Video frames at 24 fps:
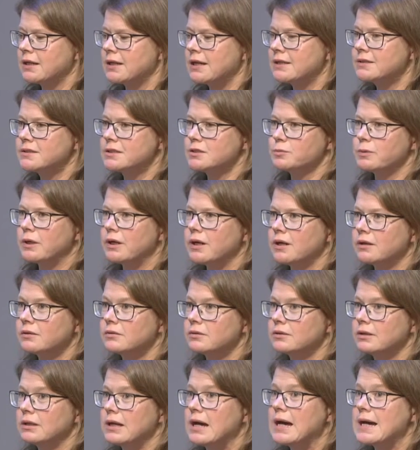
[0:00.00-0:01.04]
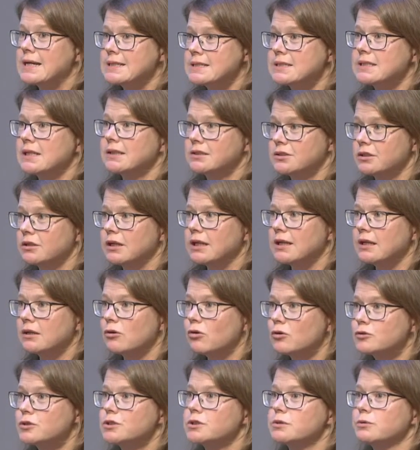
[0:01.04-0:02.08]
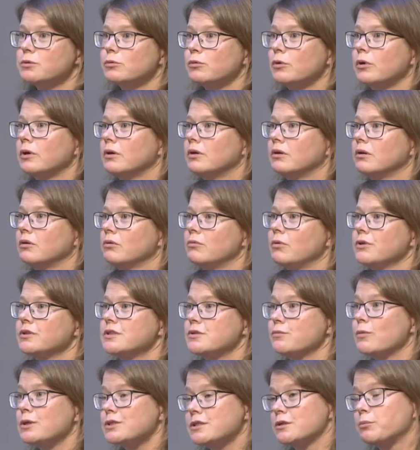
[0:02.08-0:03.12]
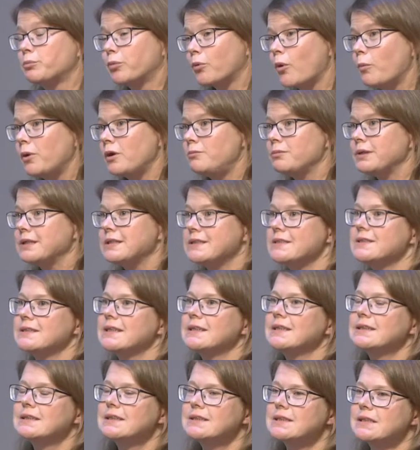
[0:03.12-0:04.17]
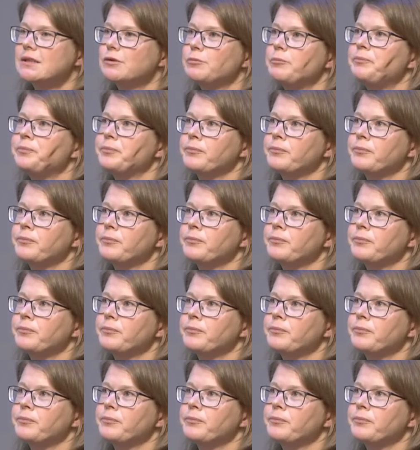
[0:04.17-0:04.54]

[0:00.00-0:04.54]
elsewhere. And actually also, what's the problem is that um,